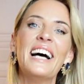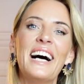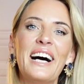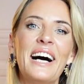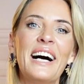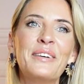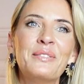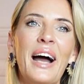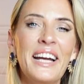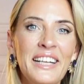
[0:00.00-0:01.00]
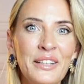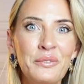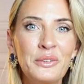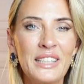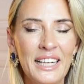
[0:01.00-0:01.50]
I
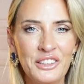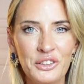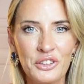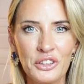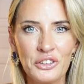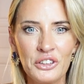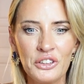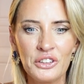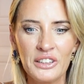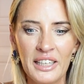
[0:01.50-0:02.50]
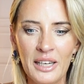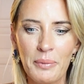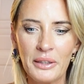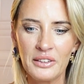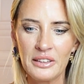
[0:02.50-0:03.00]
would like to talk to you today
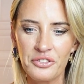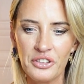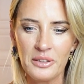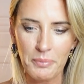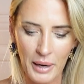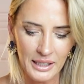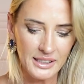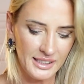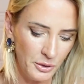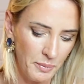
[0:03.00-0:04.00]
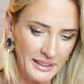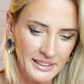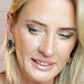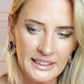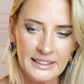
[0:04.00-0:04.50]
about the different parts you might
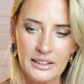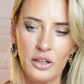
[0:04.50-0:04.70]
need